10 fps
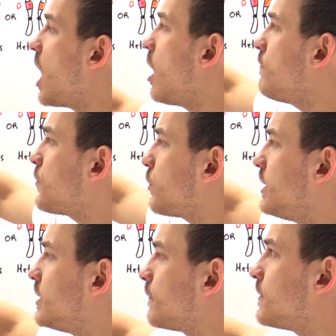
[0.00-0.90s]
of three
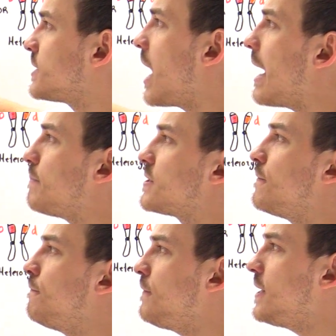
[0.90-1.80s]
different types of
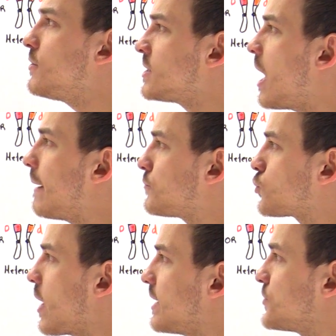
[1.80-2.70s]
phenotype
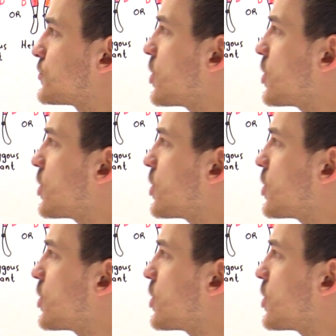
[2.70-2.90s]
traits.